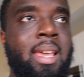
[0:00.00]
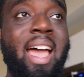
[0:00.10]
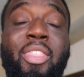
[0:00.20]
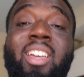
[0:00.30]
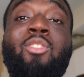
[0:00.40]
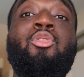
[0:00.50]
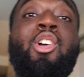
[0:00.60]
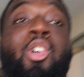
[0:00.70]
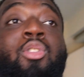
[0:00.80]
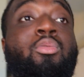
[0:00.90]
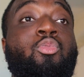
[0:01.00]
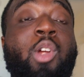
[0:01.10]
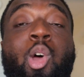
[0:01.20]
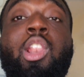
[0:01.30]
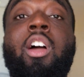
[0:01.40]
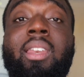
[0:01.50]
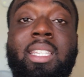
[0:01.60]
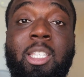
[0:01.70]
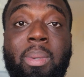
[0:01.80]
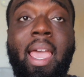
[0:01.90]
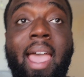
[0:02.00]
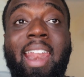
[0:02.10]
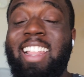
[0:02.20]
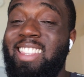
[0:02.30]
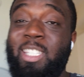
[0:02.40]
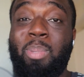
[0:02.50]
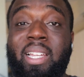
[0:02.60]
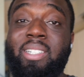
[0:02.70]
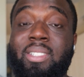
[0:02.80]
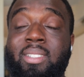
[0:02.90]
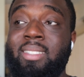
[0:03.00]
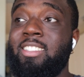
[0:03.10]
I think a real look needs to be had at these players.